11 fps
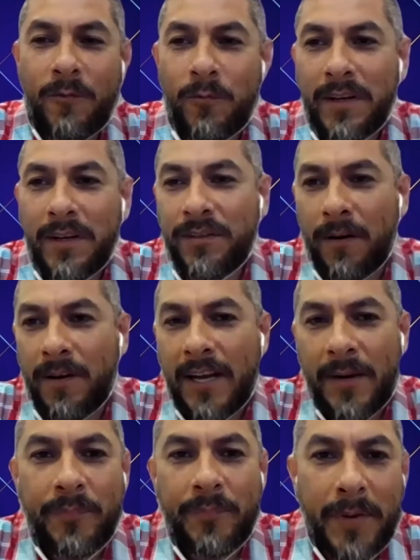was our
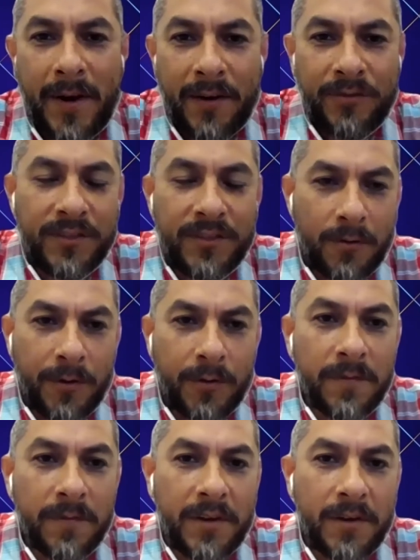parent tutorial
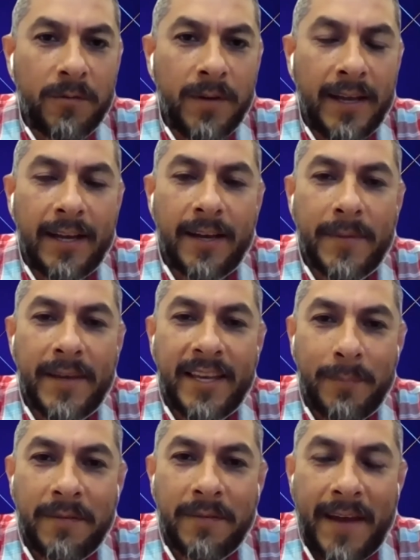video. It
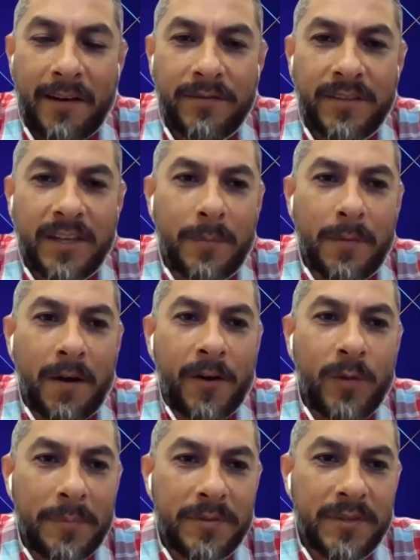can be found on our
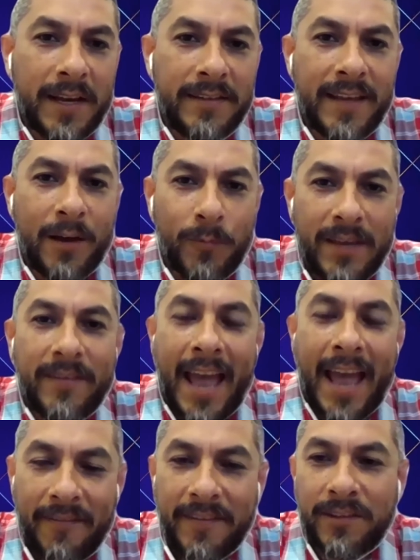website, and we
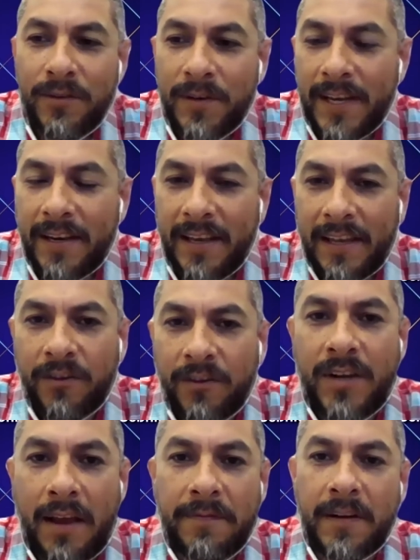have included it in our
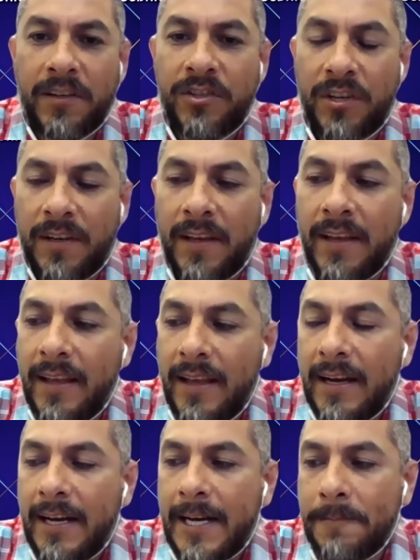chat function.
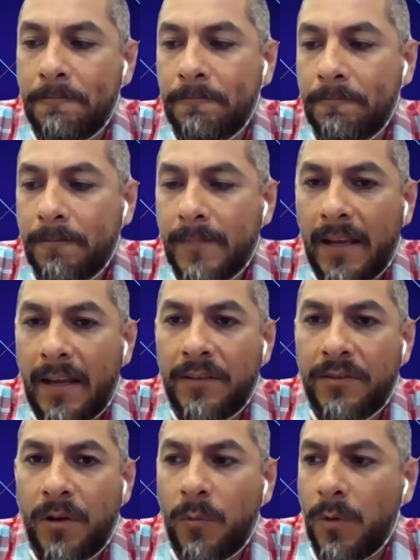And
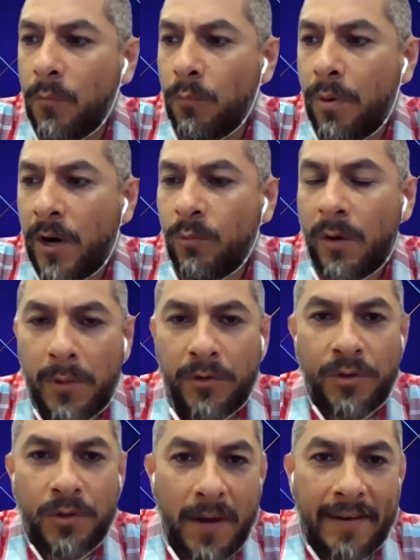so part of what we're going
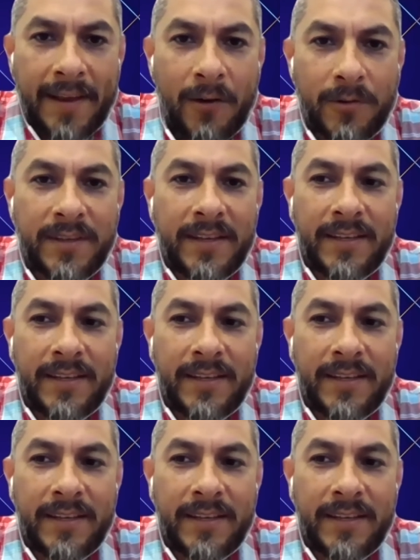to do right now is